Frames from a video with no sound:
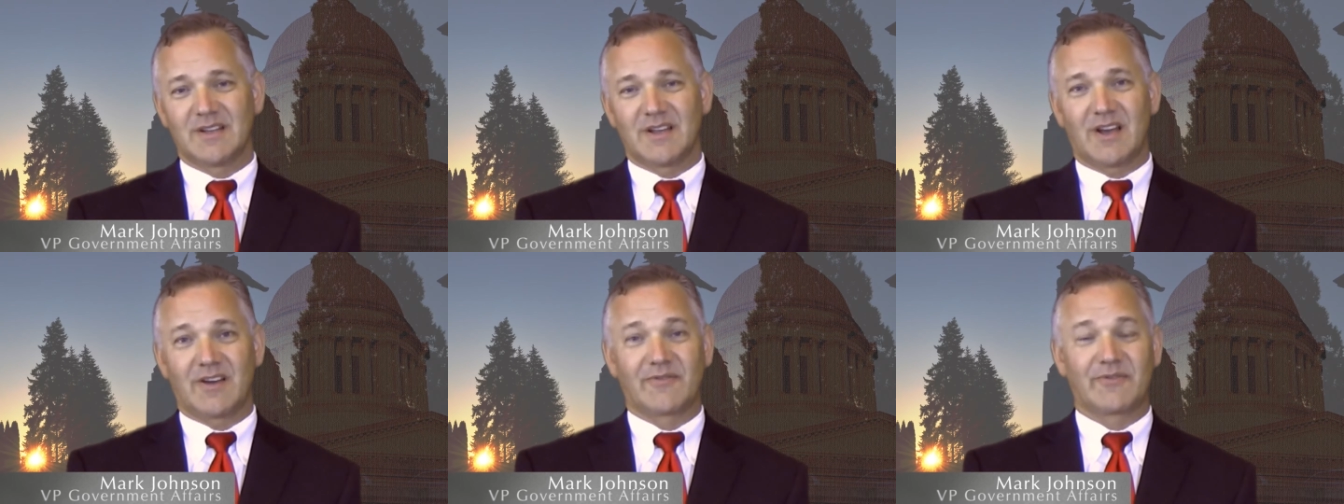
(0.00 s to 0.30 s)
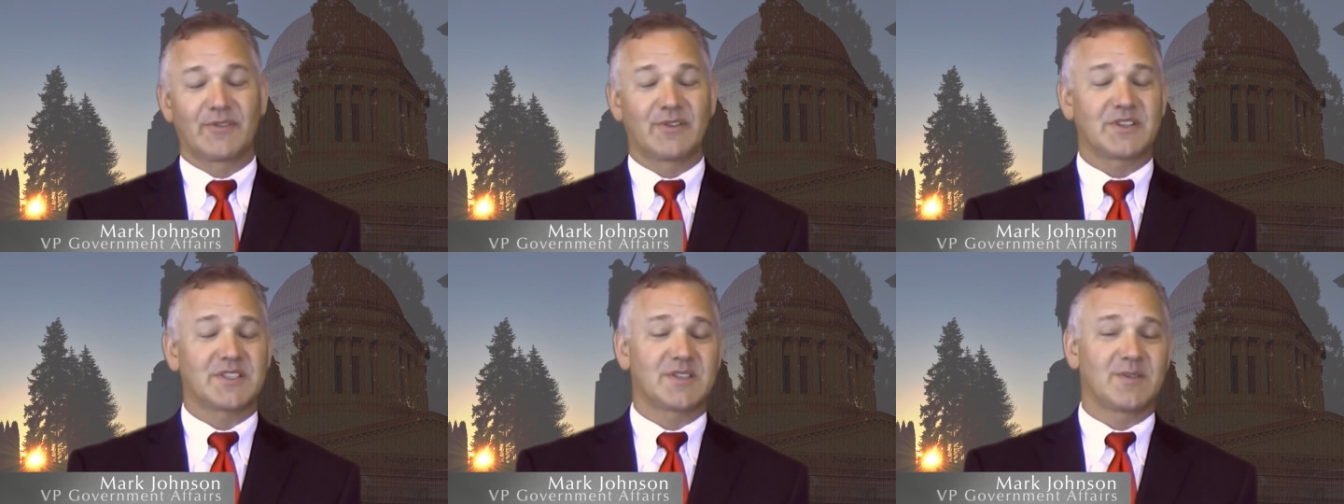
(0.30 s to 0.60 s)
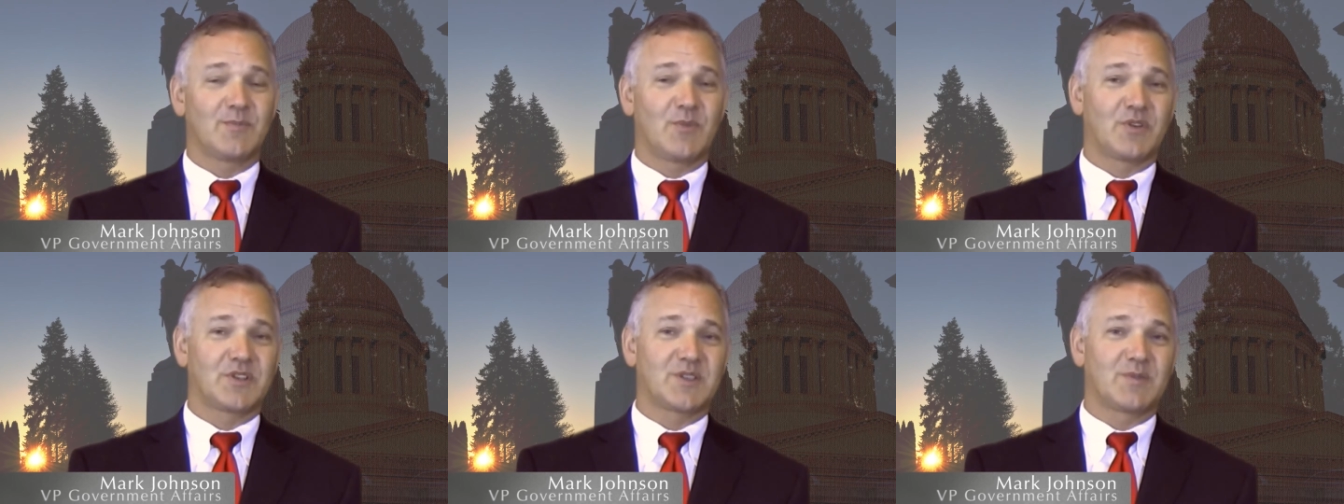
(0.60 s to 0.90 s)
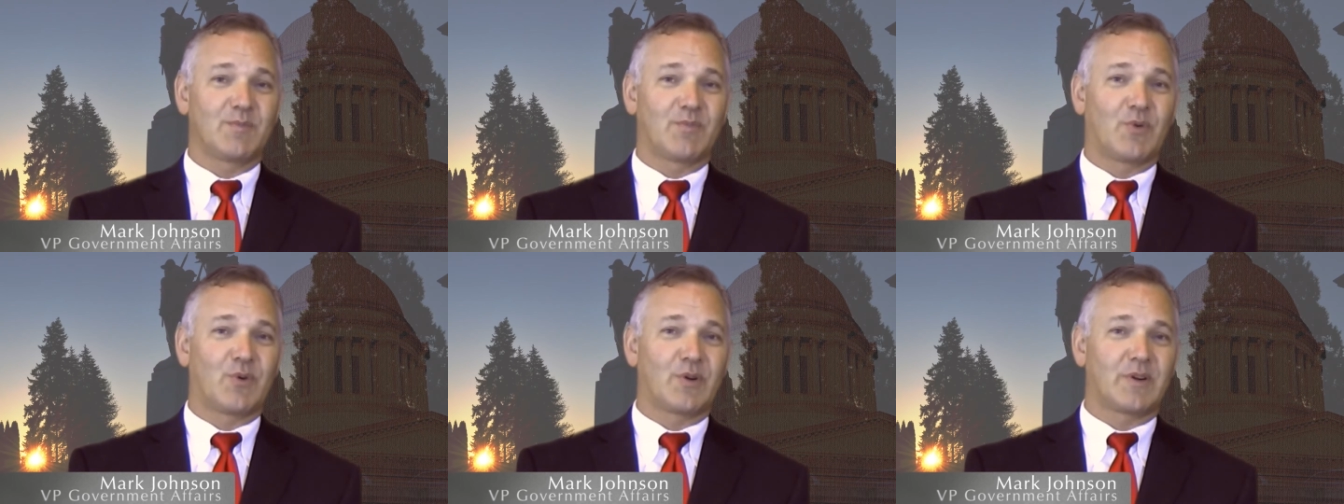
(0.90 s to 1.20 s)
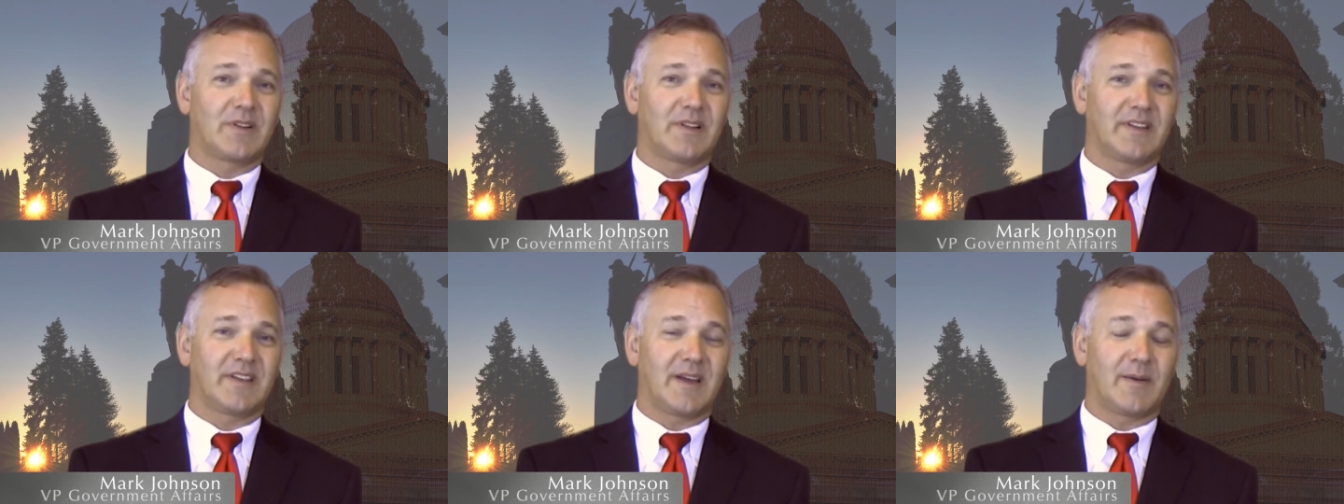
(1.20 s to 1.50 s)
Uh, first and most
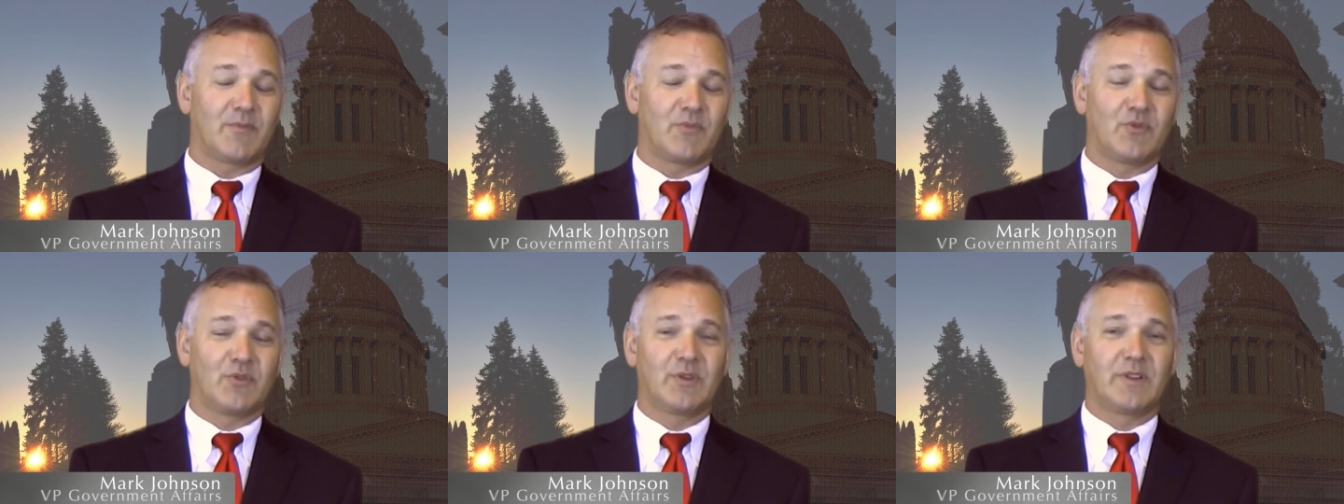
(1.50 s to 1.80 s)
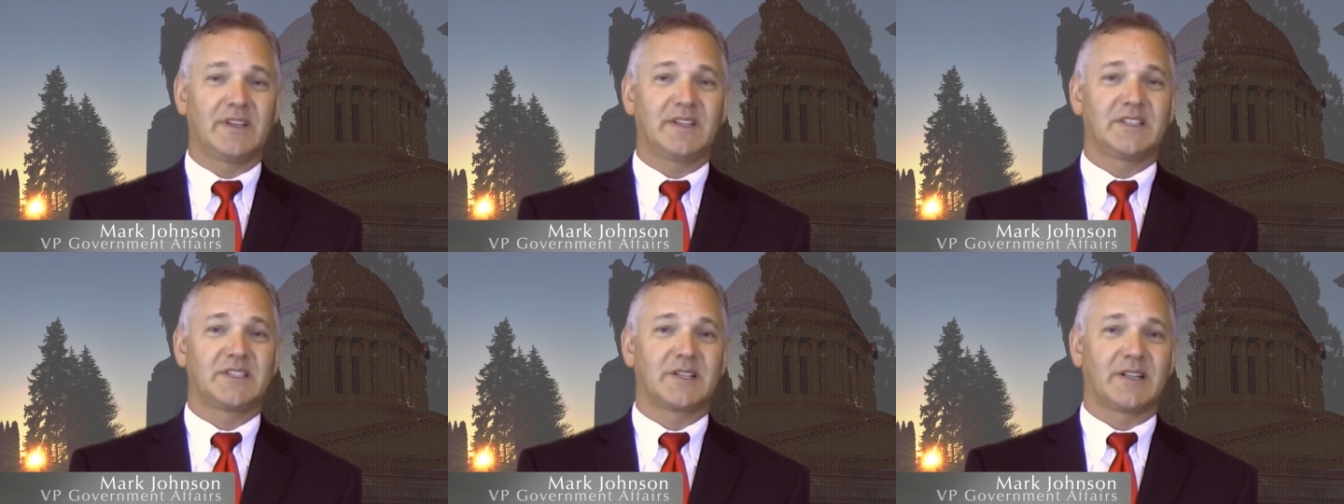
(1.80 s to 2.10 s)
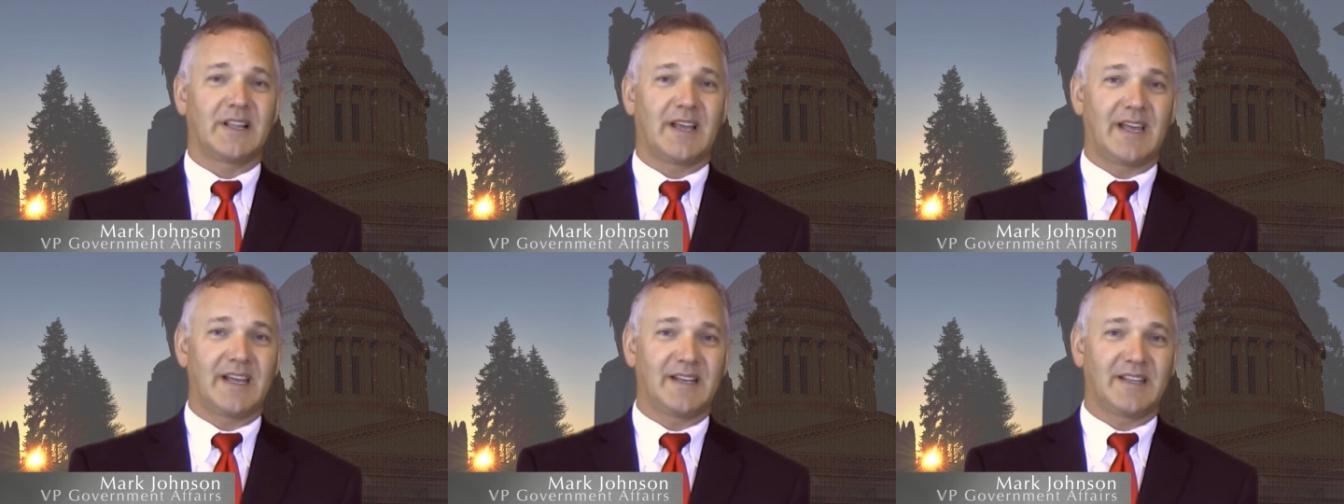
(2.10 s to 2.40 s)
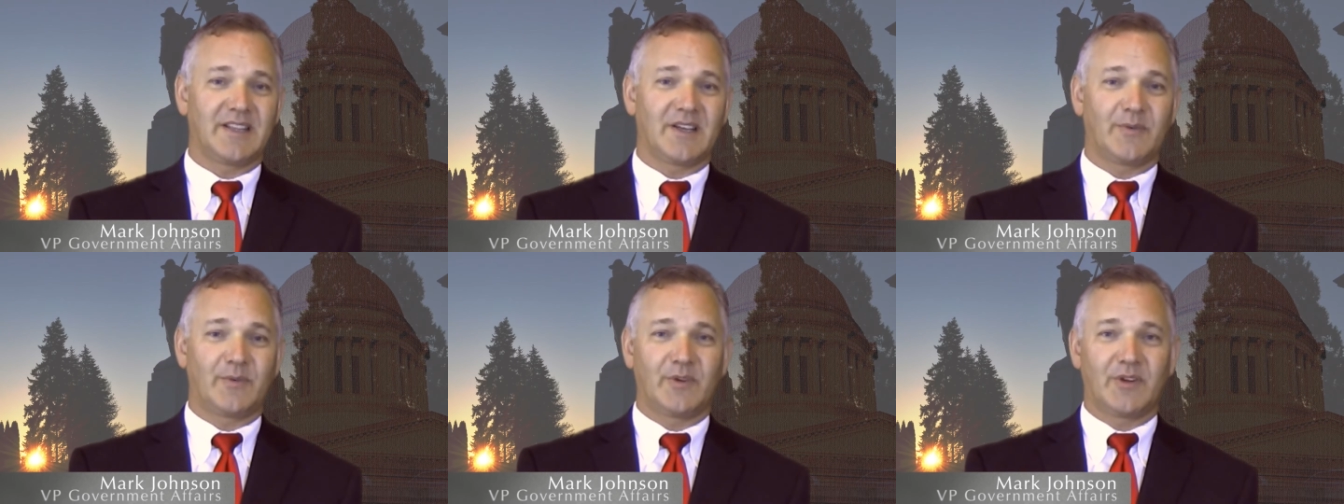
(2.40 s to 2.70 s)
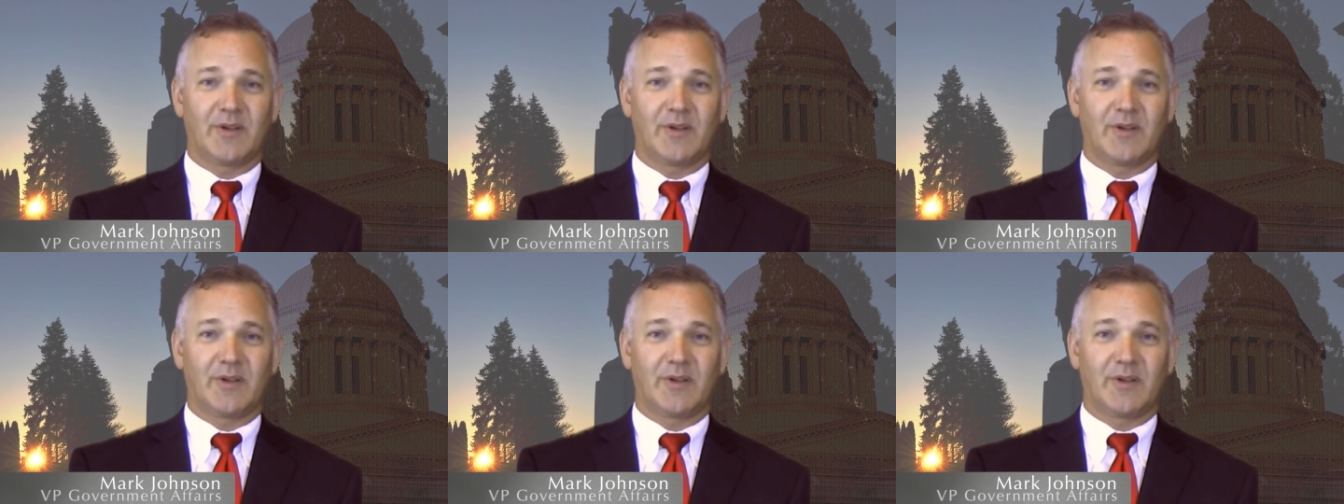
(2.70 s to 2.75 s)
importantly, I'm really delighted that we